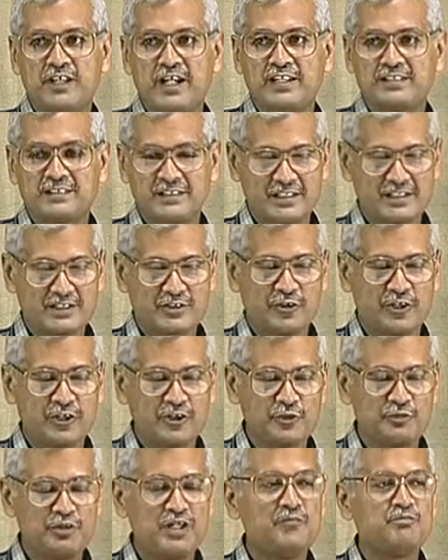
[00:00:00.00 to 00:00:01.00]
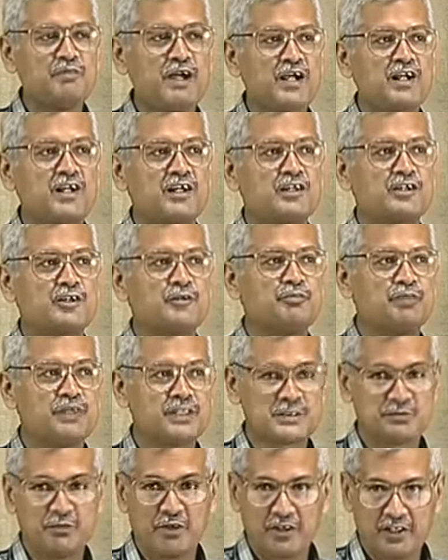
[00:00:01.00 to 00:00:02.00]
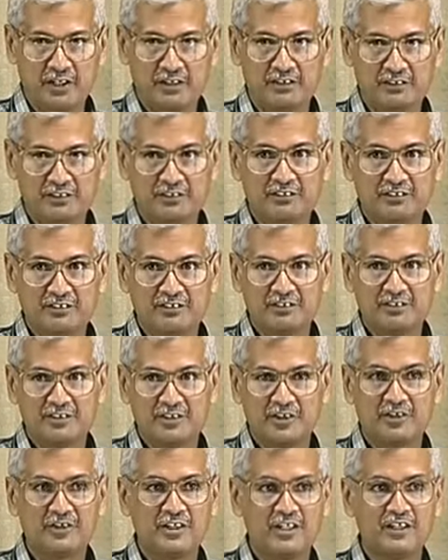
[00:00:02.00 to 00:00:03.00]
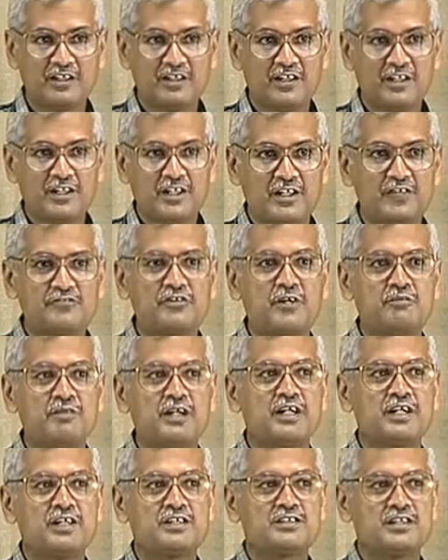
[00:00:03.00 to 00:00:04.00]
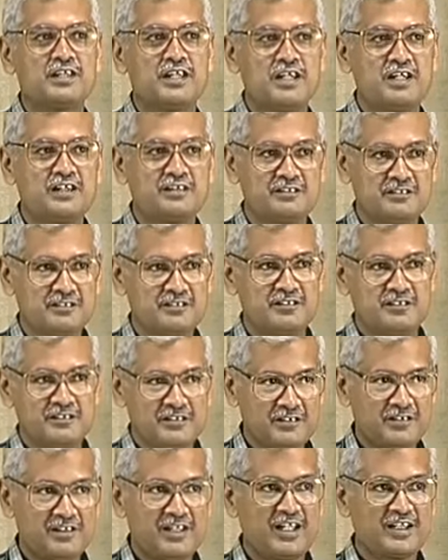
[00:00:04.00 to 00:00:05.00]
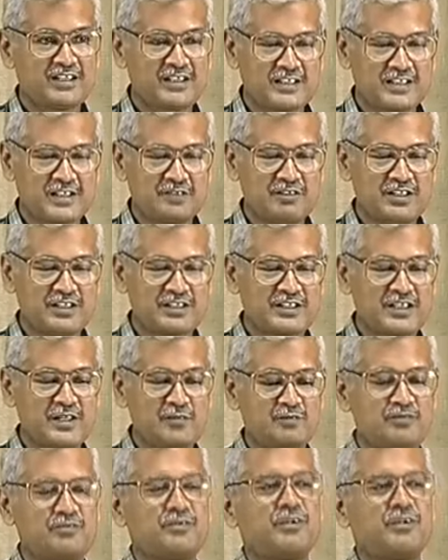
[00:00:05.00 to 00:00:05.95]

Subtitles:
that is going to be McCulloch and Pitts model. Okay. If I make it excessively steep,